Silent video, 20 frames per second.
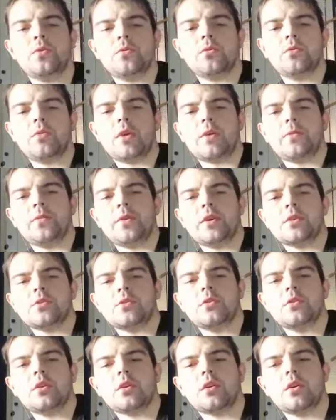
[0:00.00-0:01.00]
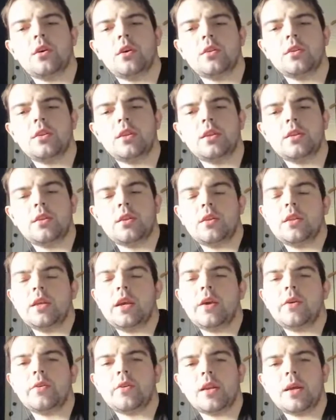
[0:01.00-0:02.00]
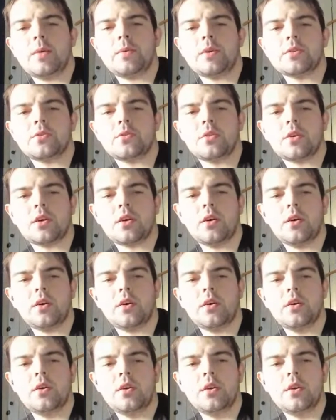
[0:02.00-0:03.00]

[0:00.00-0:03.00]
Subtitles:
graphics on the aerodynamics on the car.